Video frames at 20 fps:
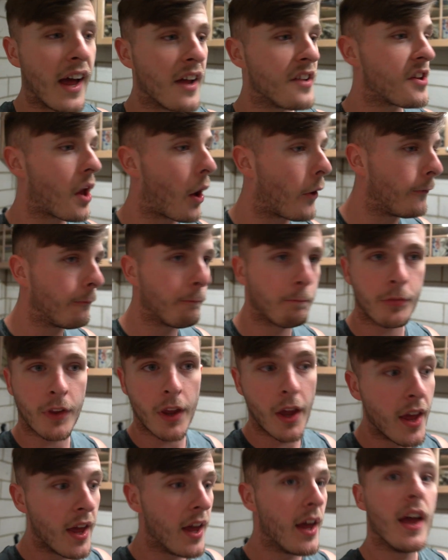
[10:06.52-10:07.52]
So,
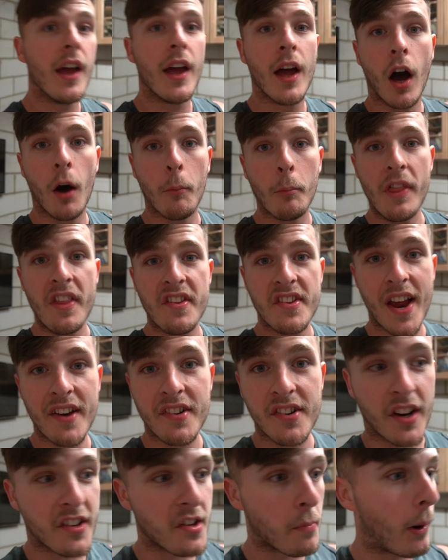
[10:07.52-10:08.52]
on with the
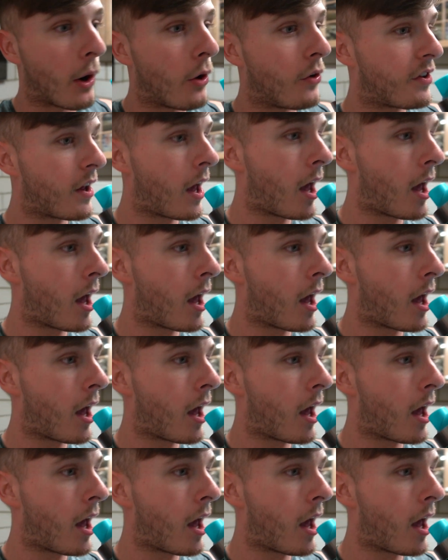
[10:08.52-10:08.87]
session, I suppose.